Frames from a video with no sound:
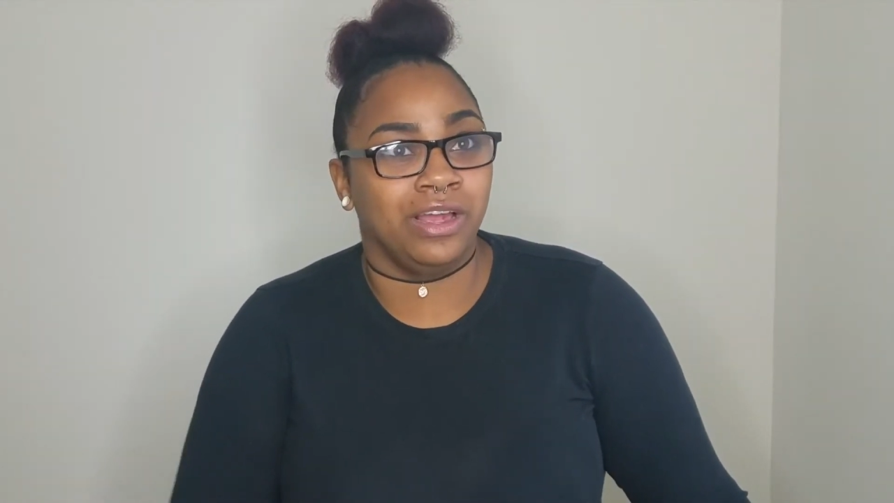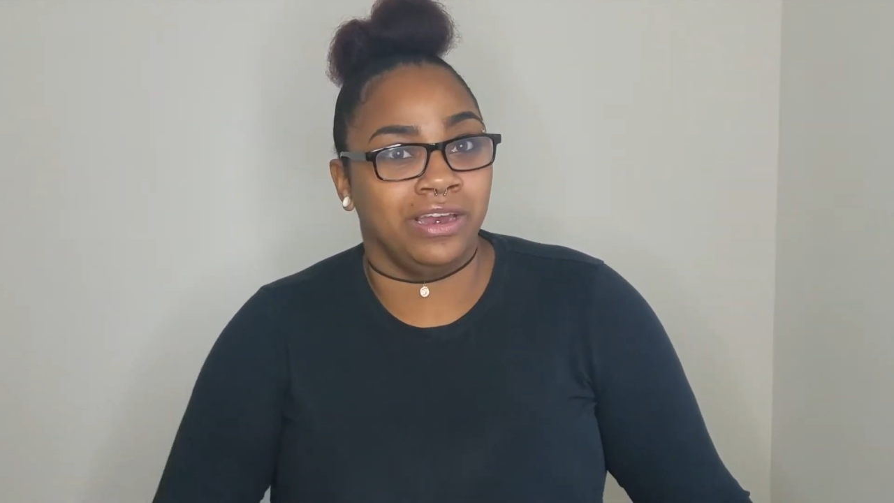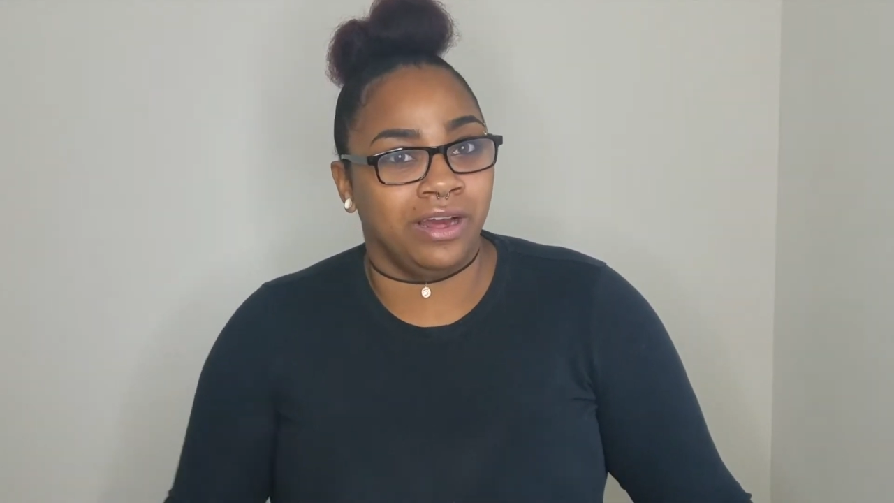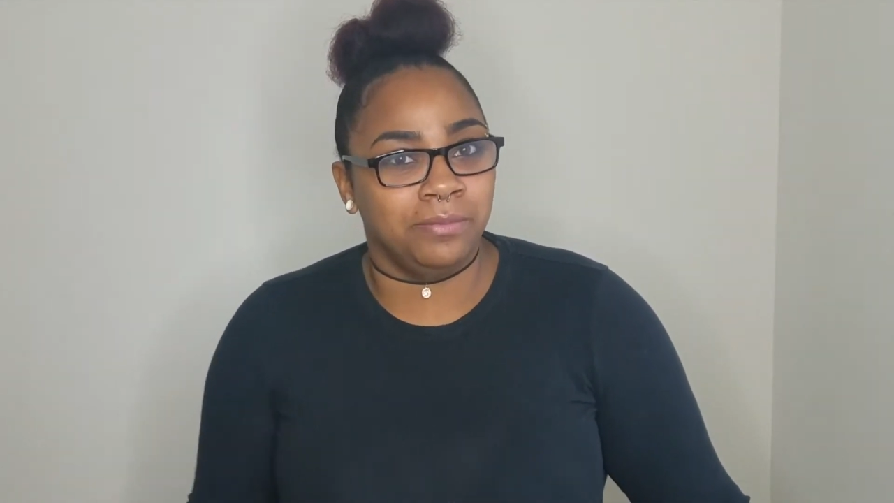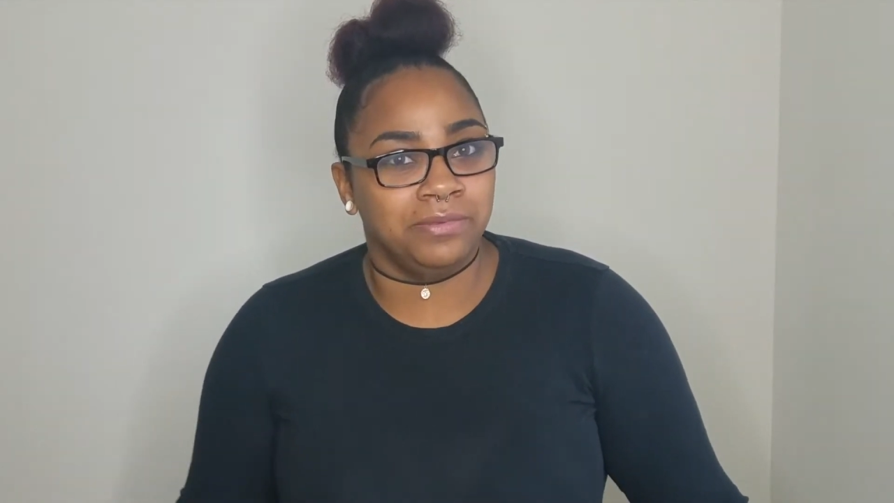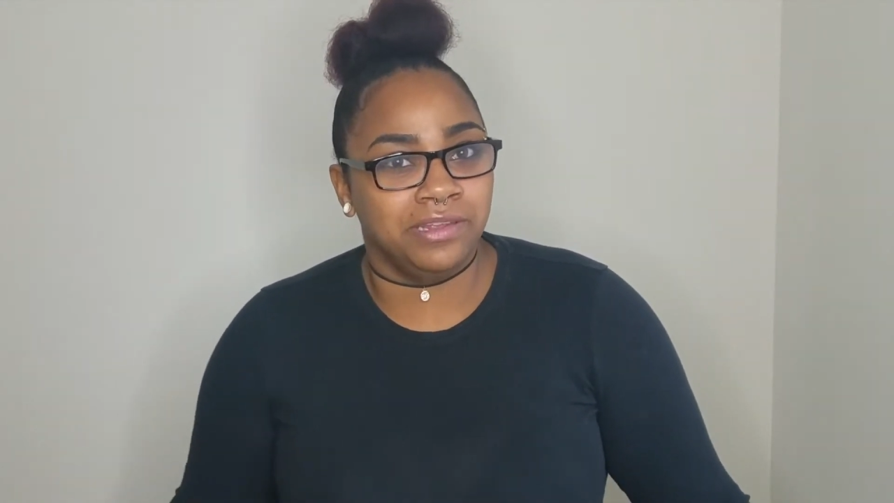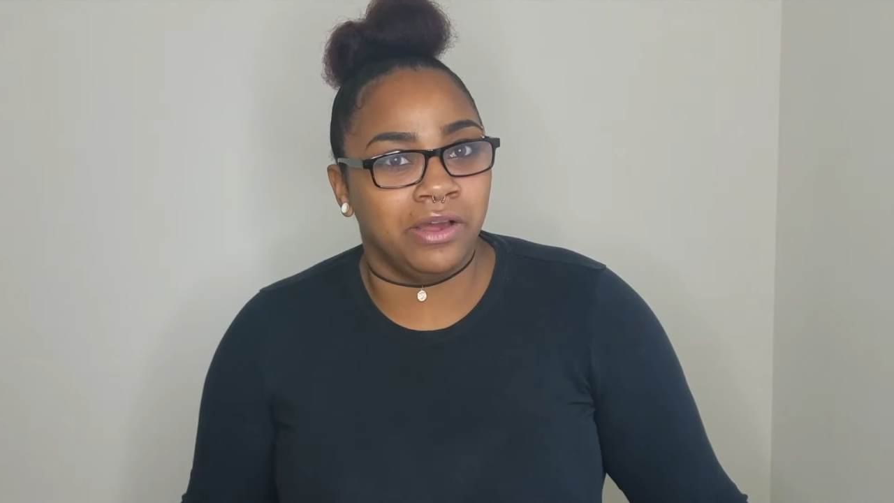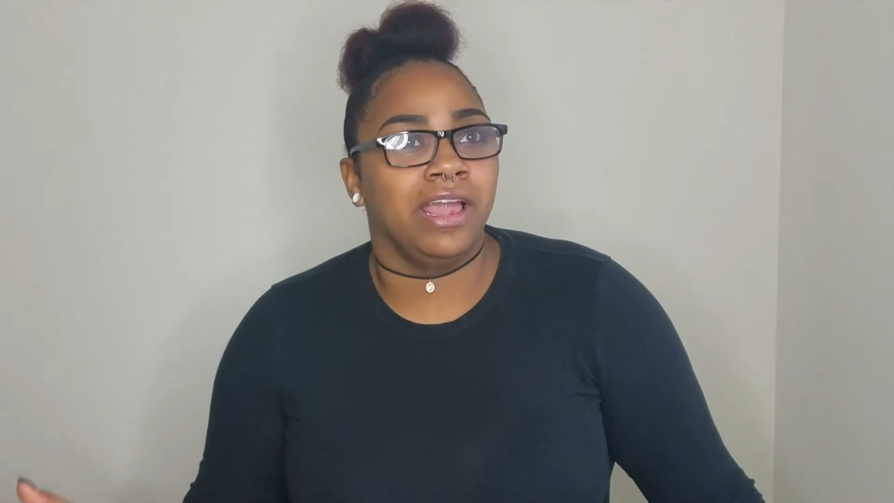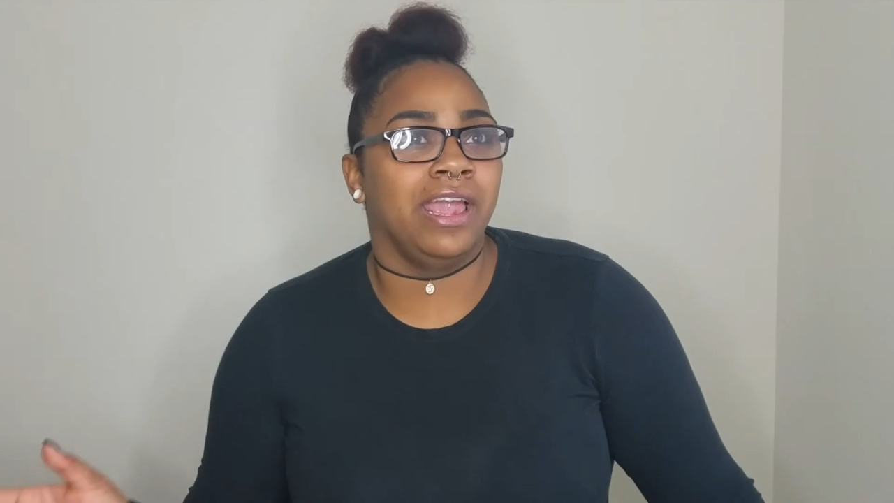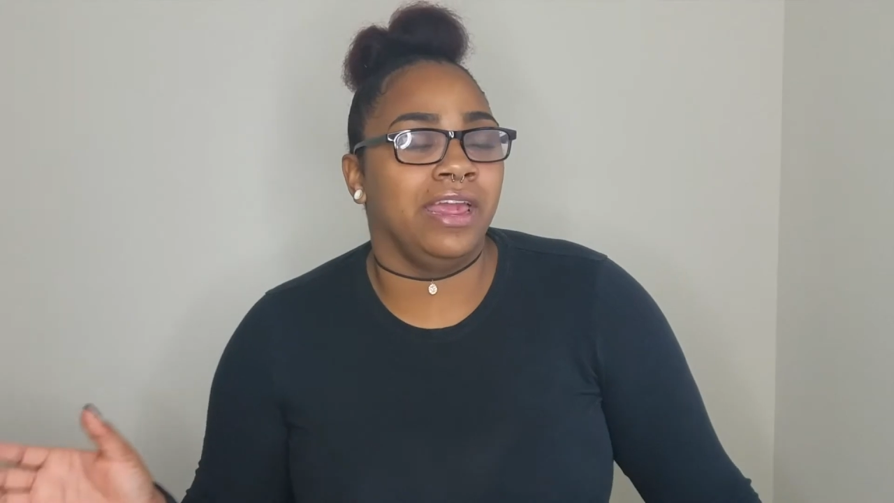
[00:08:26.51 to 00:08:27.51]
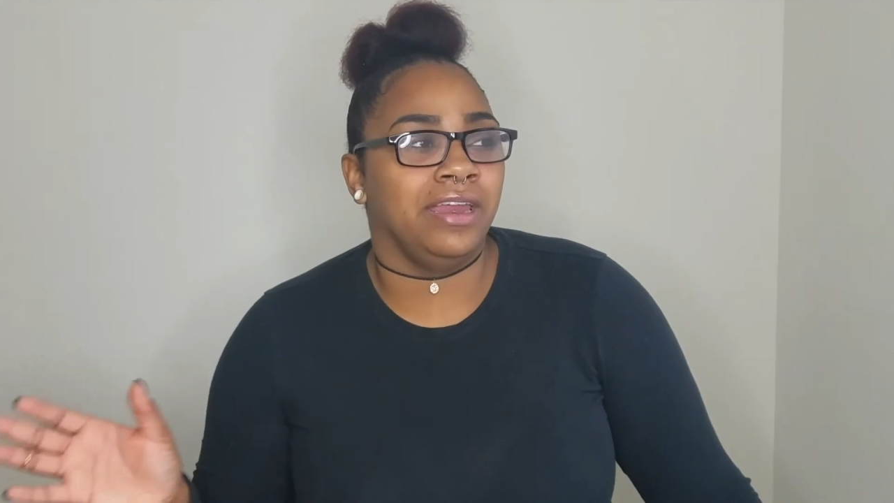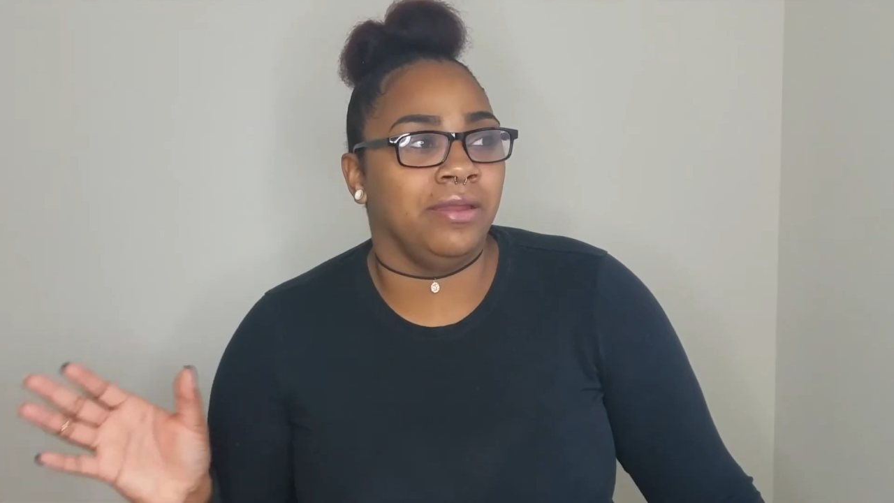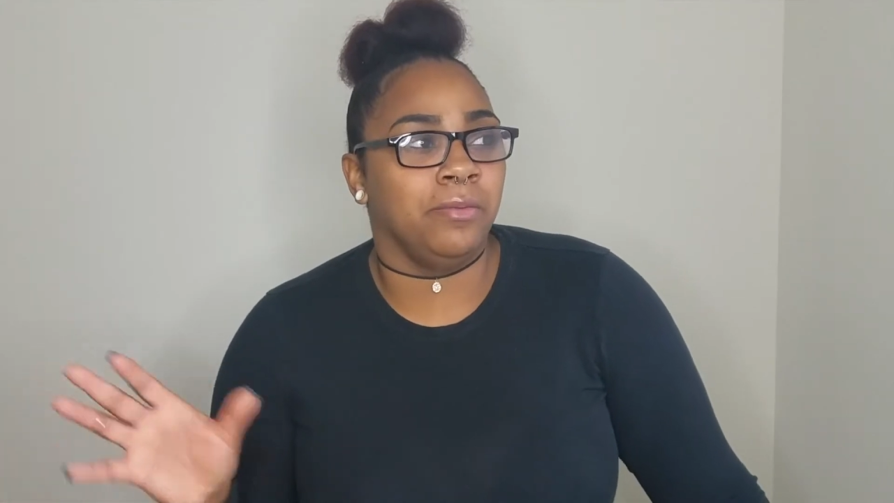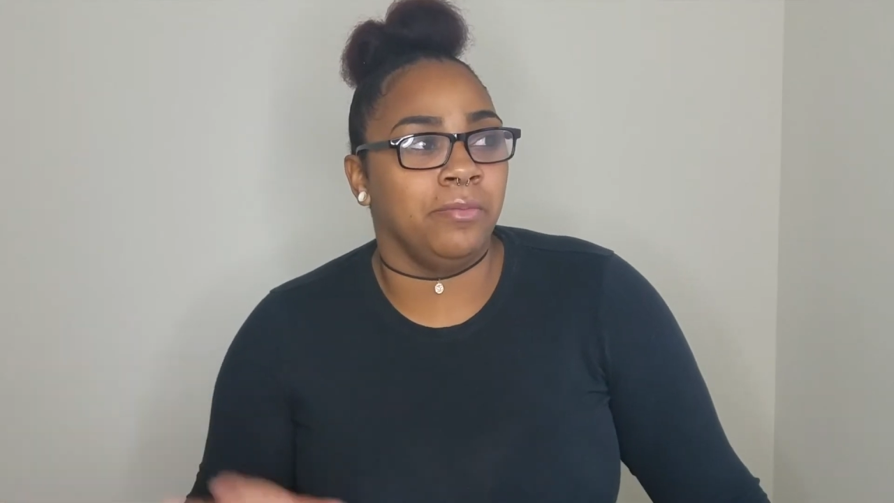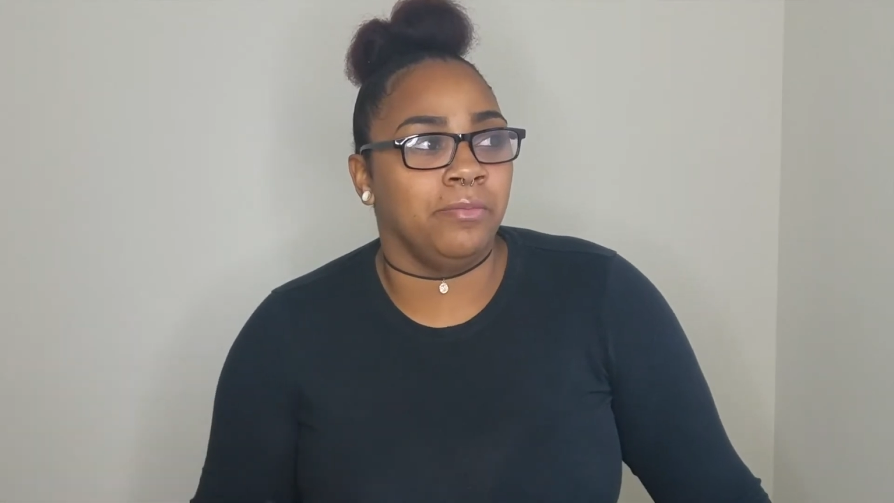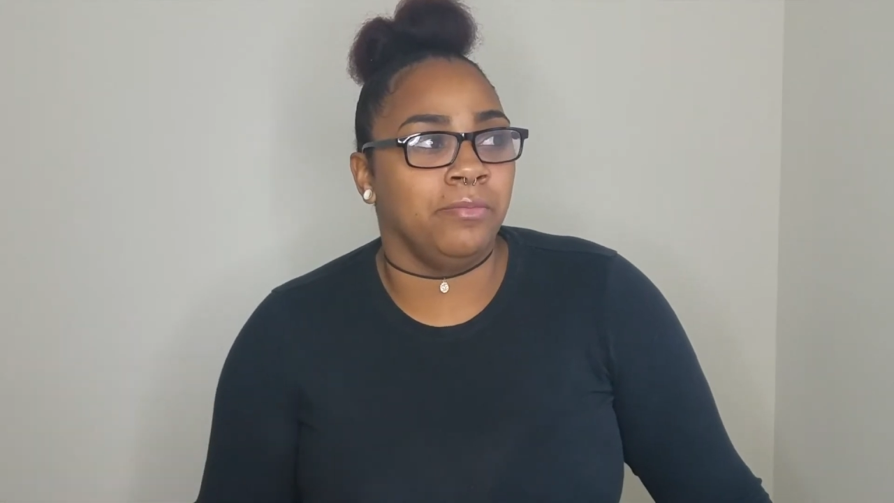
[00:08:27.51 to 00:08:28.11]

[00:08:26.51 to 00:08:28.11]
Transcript: and up self, and